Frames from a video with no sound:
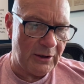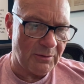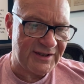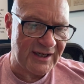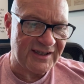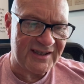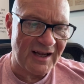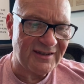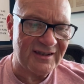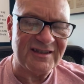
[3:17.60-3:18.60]

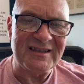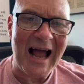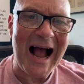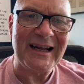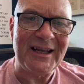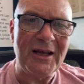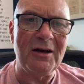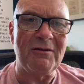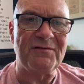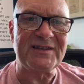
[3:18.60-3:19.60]
success does not
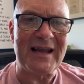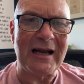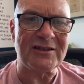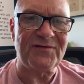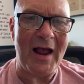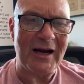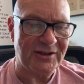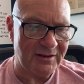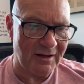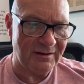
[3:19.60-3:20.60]
give
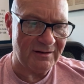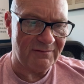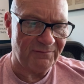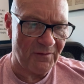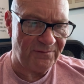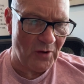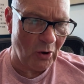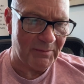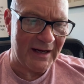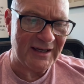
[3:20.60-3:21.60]
satisfaction and
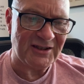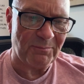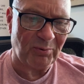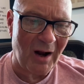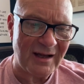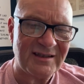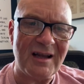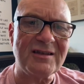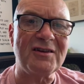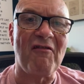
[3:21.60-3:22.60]
fulfillment. It's the
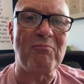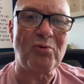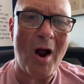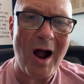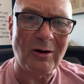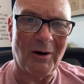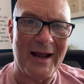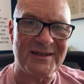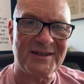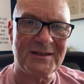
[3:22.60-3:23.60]
process of
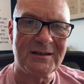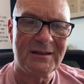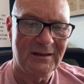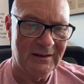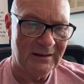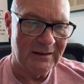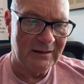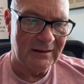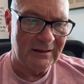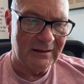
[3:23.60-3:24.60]
progress
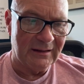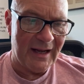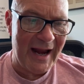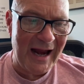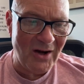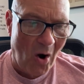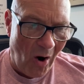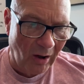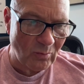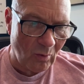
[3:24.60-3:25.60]
and
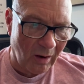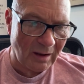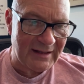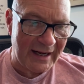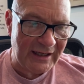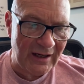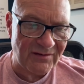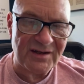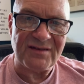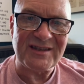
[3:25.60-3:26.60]
hard work that
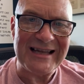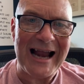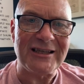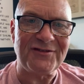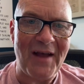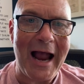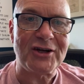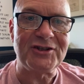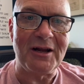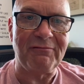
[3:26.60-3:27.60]
gives us
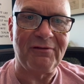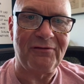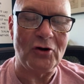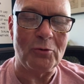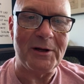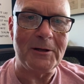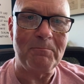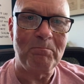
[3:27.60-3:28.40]
satisfaction and fulfillment.